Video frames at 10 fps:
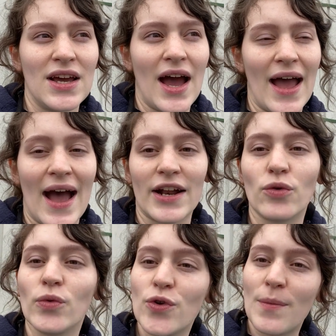I had a
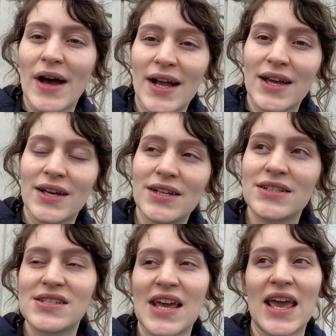Roobuck
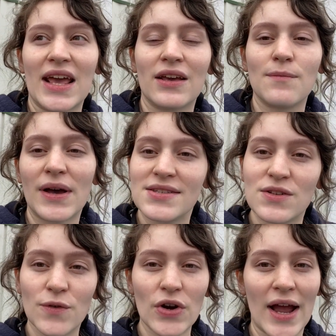take best
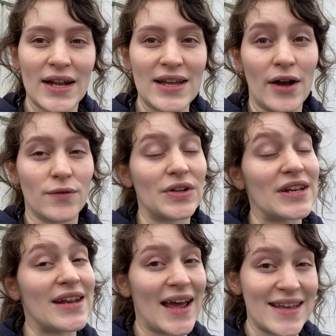of variety out of a
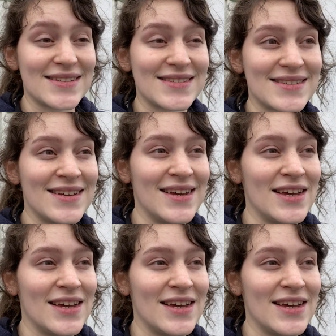nice,